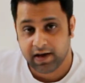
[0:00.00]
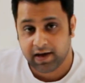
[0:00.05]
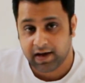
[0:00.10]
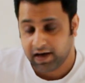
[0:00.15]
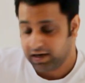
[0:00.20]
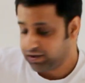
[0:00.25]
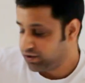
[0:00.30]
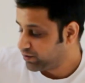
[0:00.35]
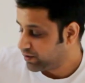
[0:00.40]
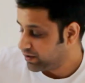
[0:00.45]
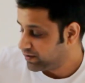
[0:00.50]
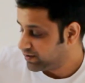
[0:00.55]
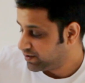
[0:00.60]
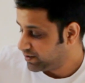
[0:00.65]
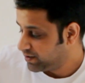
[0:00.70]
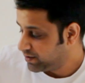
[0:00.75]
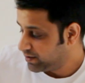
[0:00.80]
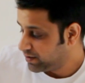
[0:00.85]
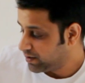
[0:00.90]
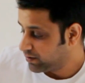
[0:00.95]
as you can
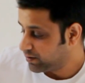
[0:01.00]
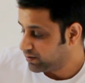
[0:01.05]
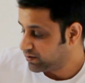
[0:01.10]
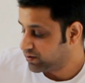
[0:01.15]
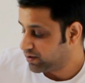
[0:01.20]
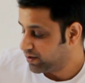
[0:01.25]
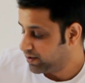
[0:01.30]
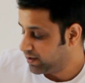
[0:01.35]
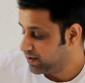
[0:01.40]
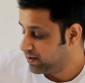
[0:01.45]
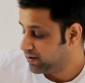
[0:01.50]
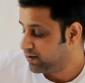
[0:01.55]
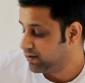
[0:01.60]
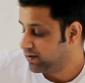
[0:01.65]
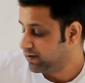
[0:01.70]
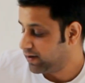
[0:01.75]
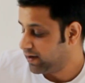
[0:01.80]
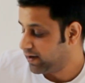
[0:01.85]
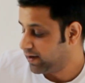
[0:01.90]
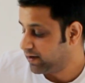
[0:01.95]
see on the screen,
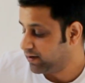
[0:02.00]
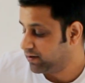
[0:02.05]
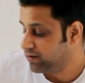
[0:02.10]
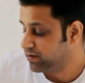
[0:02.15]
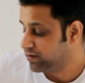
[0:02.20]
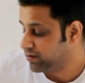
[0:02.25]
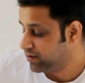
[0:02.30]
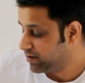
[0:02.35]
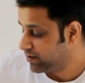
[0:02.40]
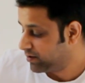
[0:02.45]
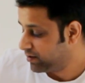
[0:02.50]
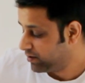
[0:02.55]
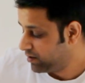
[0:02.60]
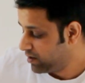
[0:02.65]
and